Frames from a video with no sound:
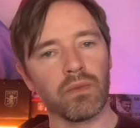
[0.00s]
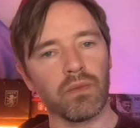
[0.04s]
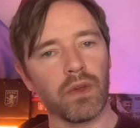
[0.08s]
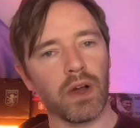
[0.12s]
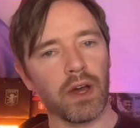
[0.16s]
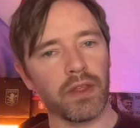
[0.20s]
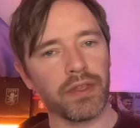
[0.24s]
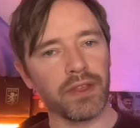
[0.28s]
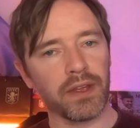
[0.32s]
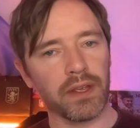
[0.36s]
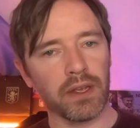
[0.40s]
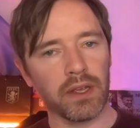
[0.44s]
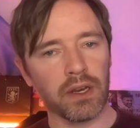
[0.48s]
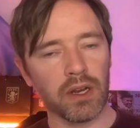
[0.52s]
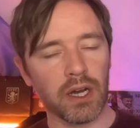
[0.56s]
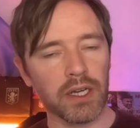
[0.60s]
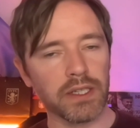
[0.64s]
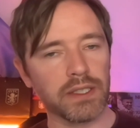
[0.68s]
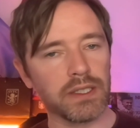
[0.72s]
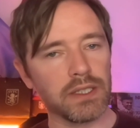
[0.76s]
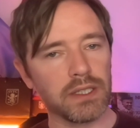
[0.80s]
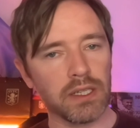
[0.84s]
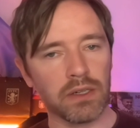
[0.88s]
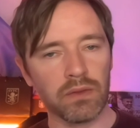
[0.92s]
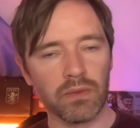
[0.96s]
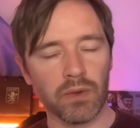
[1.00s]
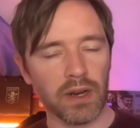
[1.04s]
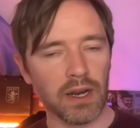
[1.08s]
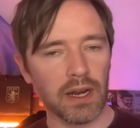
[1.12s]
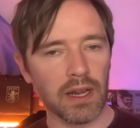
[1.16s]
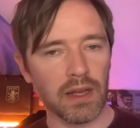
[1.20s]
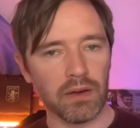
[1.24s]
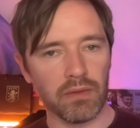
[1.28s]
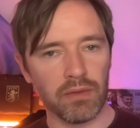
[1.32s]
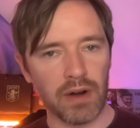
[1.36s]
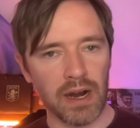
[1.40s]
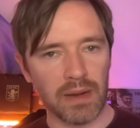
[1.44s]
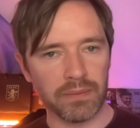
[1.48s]
I think United didn't want to
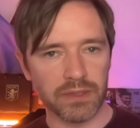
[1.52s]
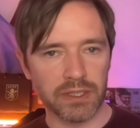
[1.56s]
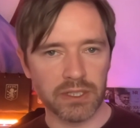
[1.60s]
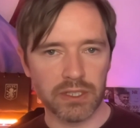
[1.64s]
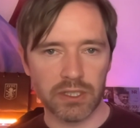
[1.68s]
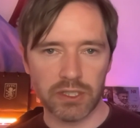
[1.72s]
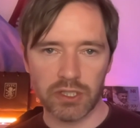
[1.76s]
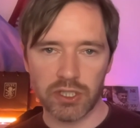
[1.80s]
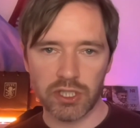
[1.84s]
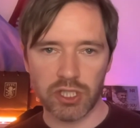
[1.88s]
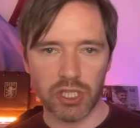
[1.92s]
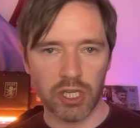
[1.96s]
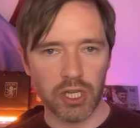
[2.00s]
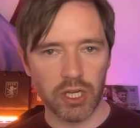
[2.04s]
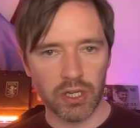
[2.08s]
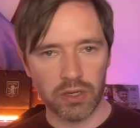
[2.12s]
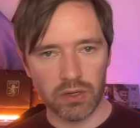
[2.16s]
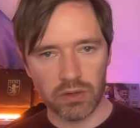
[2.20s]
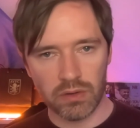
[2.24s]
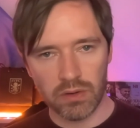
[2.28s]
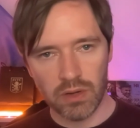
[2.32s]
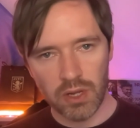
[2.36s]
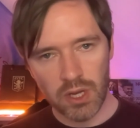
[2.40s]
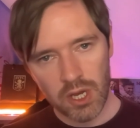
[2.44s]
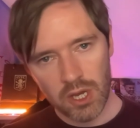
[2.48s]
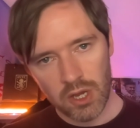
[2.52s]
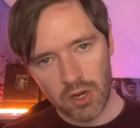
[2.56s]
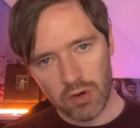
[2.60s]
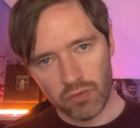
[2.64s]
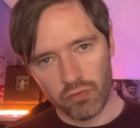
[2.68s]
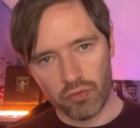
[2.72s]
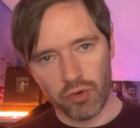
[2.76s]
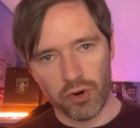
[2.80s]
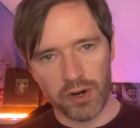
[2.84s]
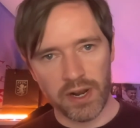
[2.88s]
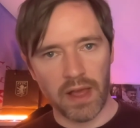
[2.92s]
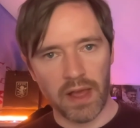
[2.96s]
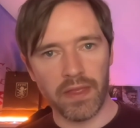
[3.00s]
let Ramsey just turn and
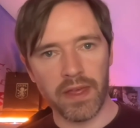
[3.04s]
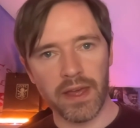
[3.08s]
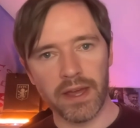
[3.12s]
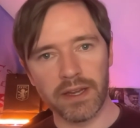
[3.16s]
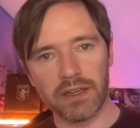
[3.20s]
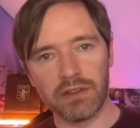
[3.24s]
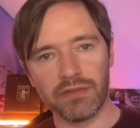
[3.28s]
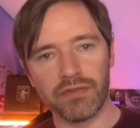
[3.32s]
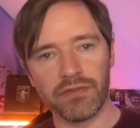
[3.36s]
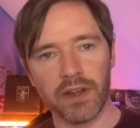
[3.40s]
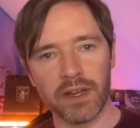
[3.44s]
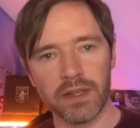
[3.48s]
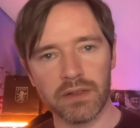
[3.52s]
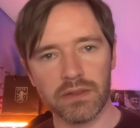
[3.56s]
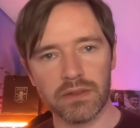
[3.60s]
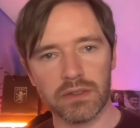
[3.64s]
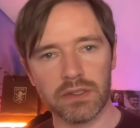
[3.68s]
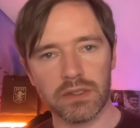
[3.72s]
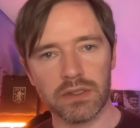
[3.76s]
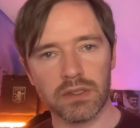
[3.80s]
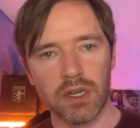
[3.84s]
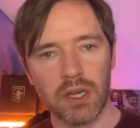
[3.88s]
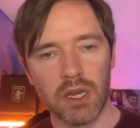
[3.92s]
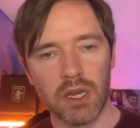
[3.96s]
run at their defence.